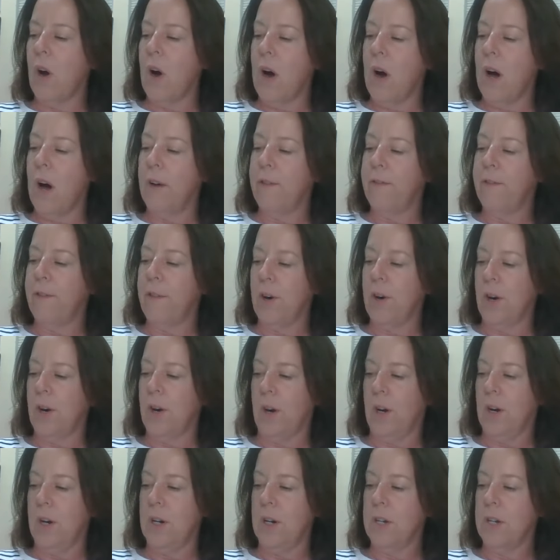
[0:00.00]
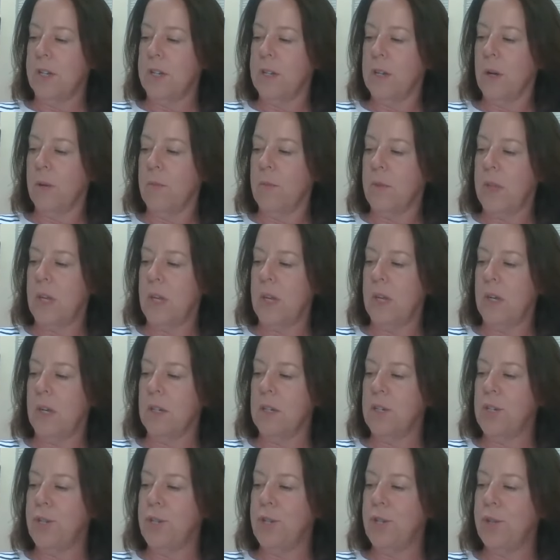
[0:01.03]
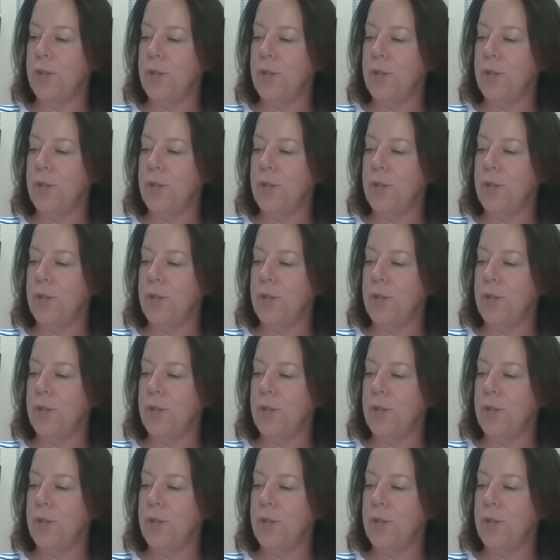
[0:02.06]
offer something